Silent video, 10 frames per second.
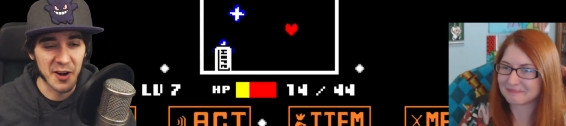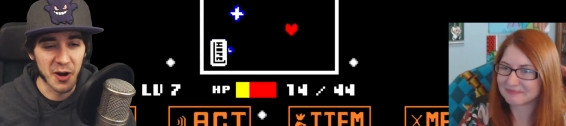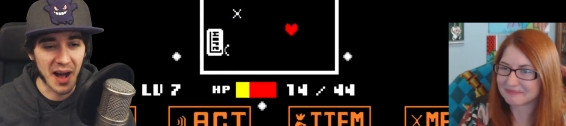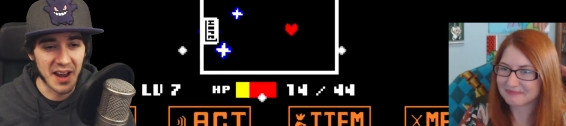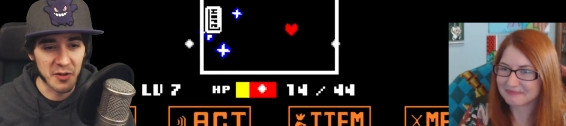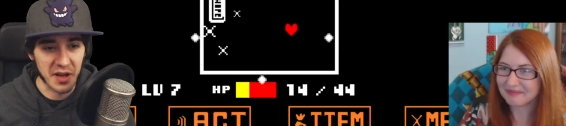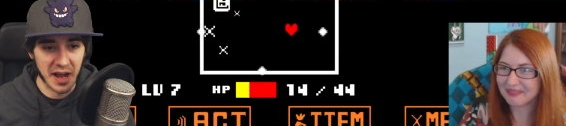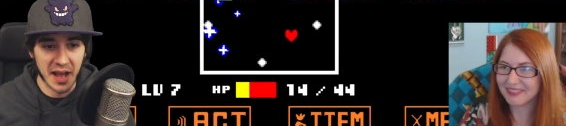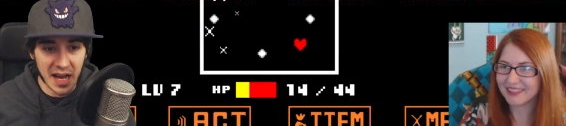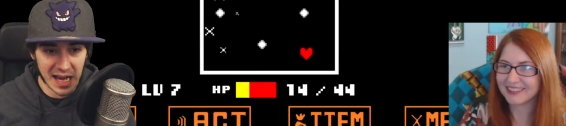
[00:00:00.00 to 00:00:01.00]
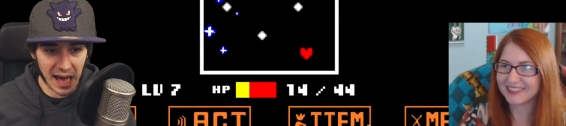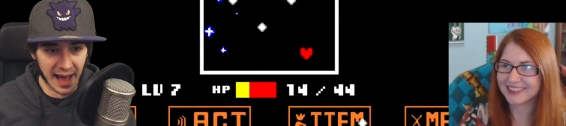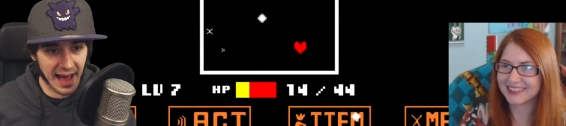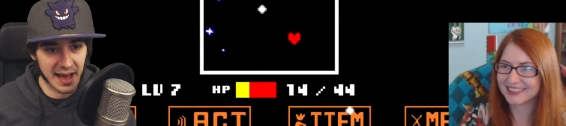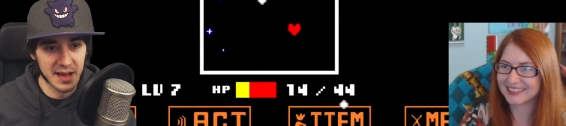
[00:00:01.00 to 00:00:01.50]
Speaker 1: don't know. I don't think
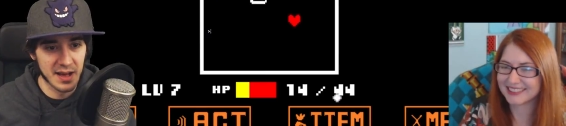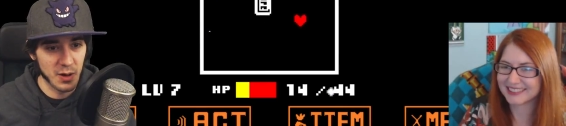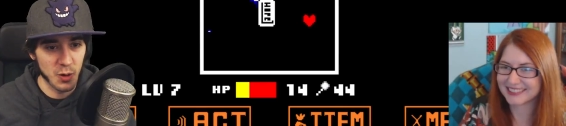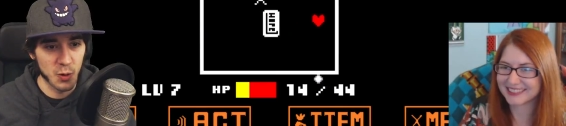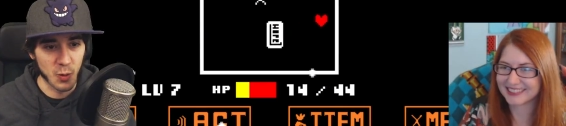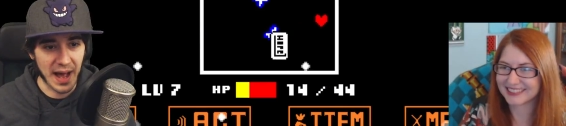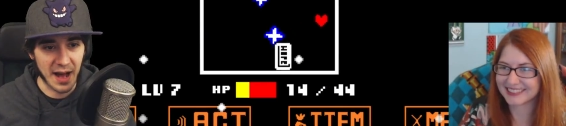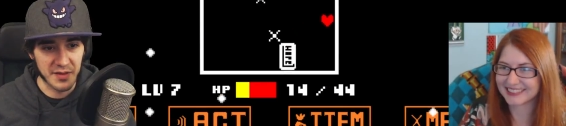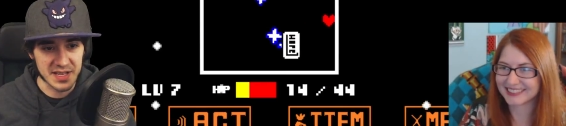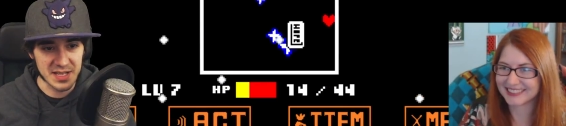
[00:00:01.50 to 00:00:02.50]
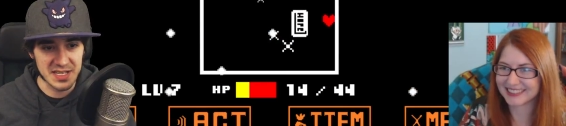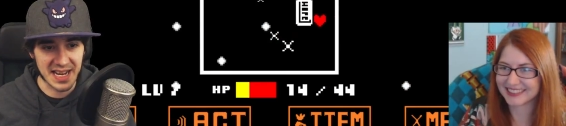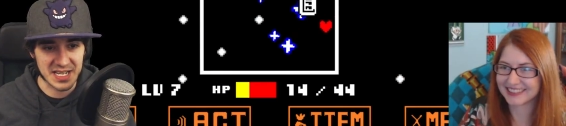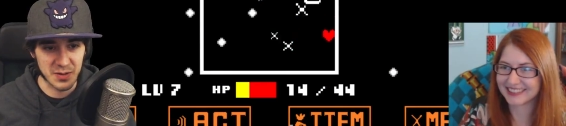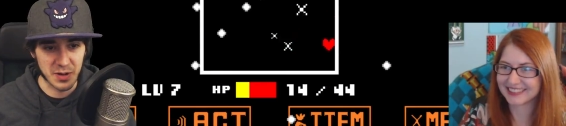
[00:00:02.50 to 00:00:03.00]
I. Oh wow, this is
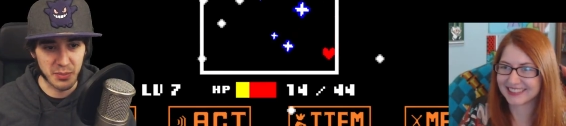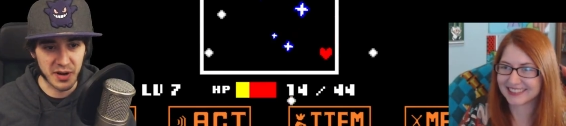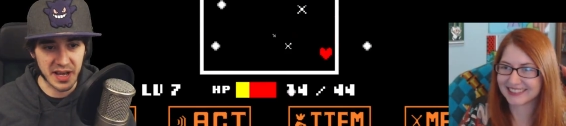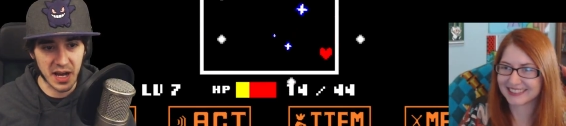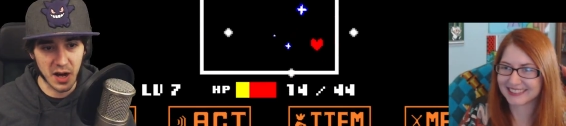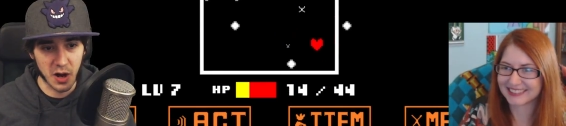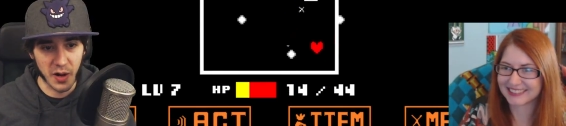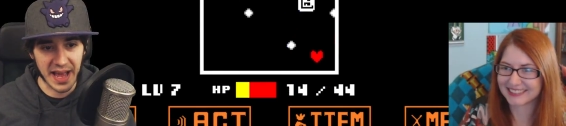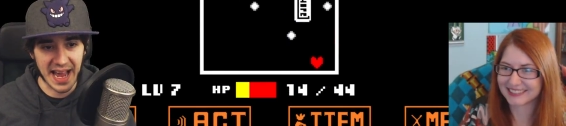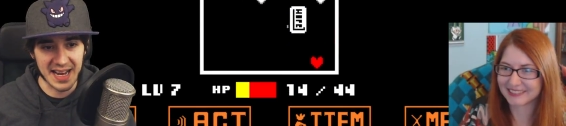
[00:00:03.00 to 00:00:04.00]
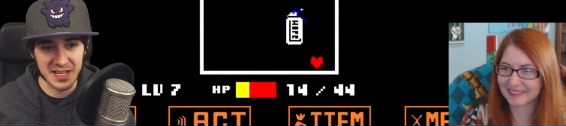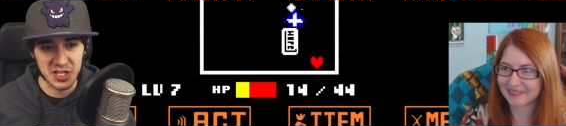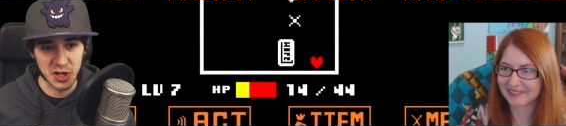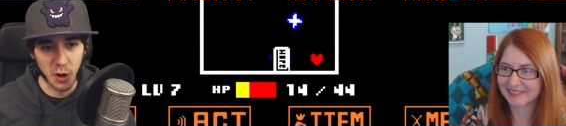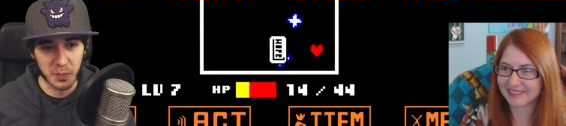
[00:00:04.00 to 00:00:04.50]
actually really pretty. Oh, I hate the
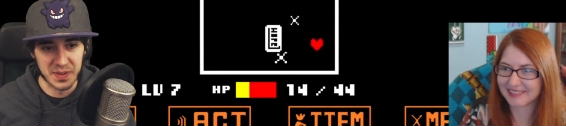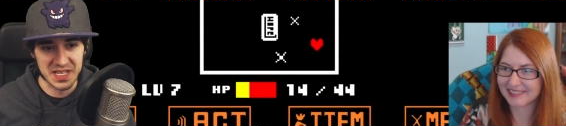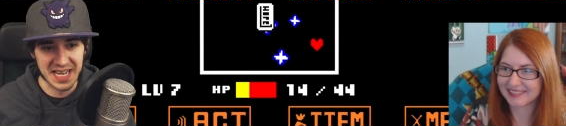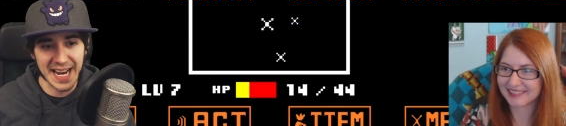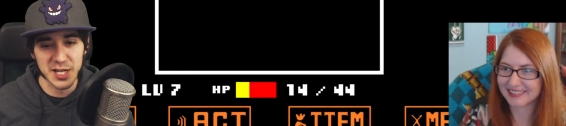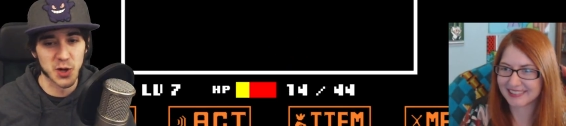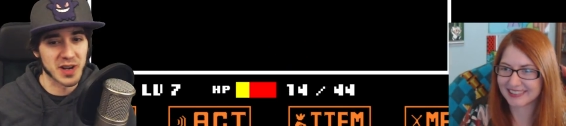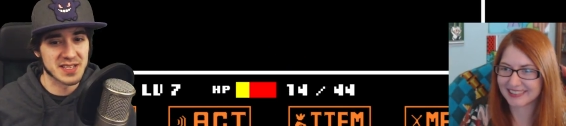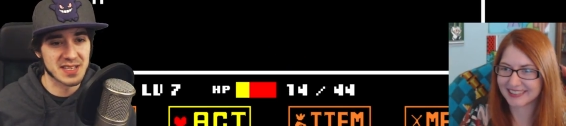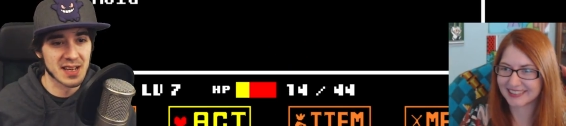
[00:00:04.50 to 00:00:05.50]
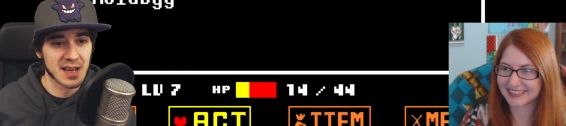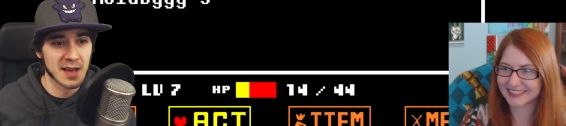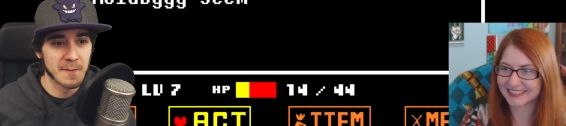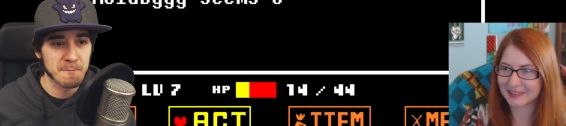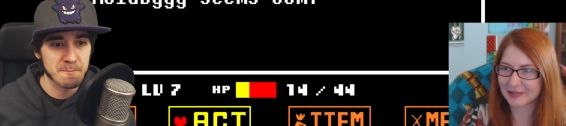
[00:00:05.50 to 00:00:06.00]
soap. It's dangerous.
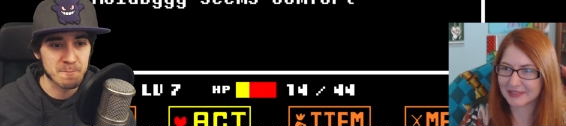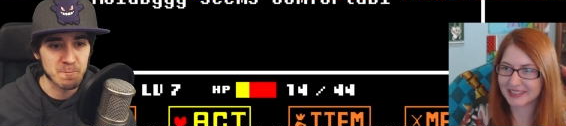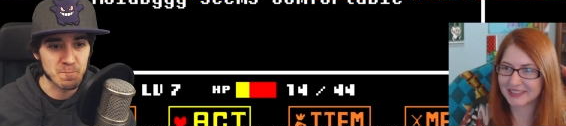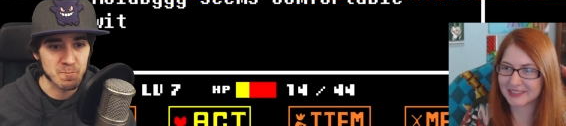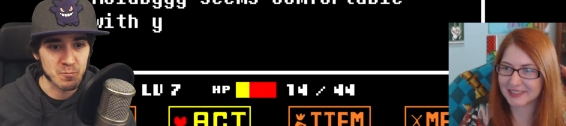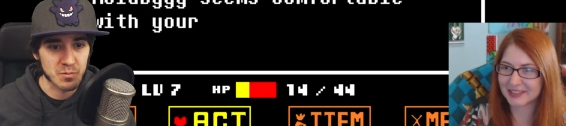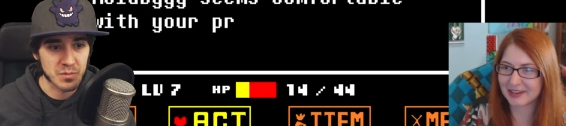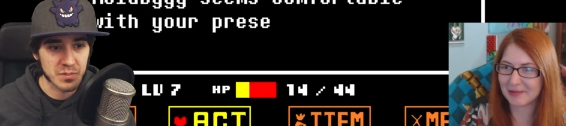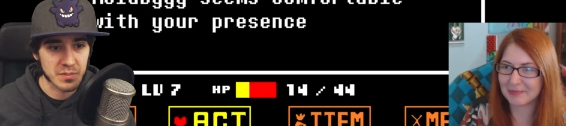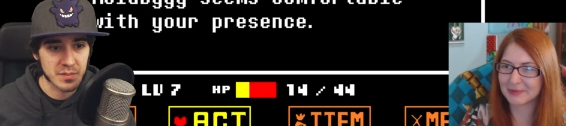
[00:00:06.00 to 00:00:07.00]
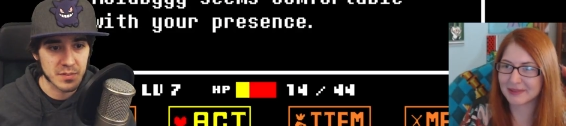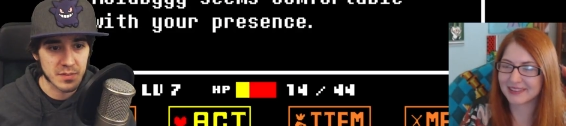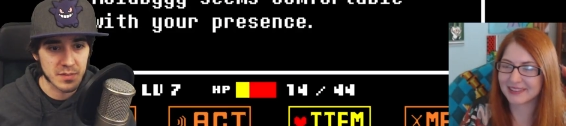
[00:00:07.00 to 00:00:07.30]
Speaker 2: Don't touch soap.